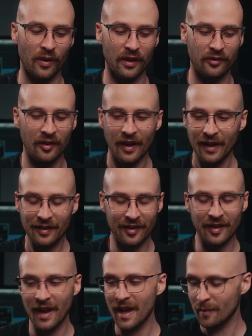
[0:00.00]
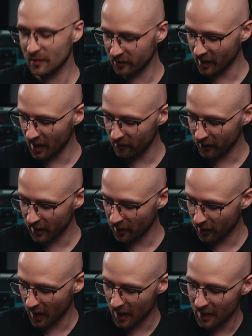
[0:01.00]
Whereas today I'm just kind of like,
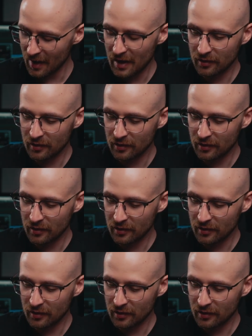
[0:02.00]
okay,